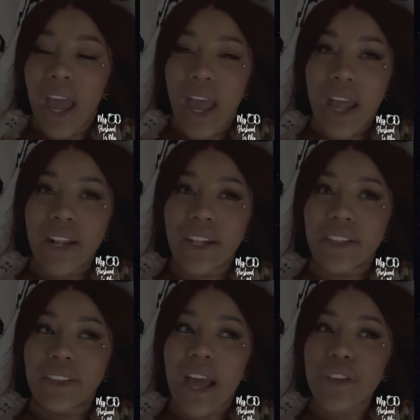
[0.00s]
and
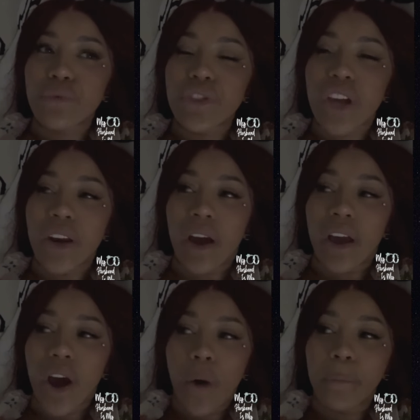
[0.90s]
that's what's going to
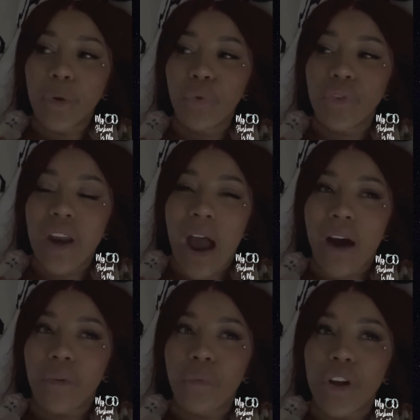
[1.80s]
help you
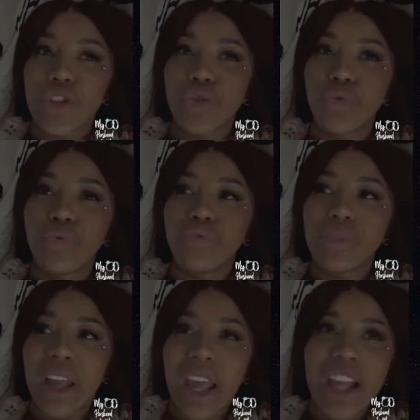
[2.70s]
not want to
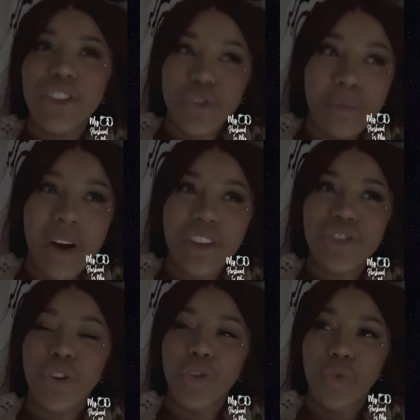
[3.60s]
eat too
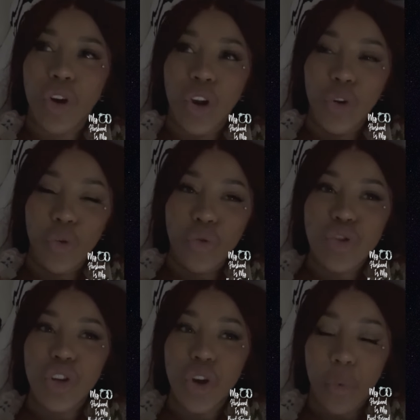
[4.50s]
much so you could
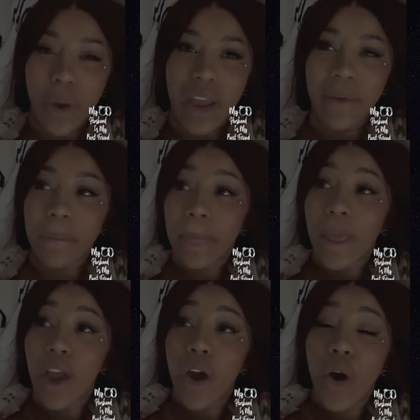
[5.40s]
lose your weight.
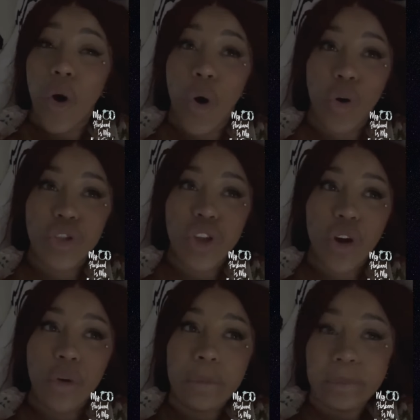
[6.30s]

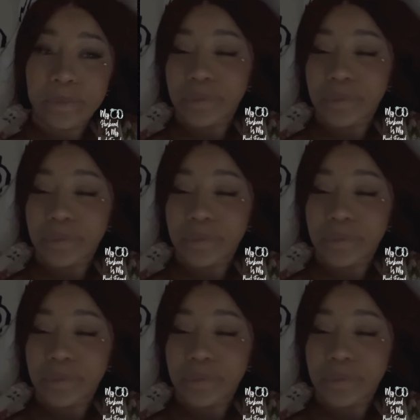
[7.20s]
Also,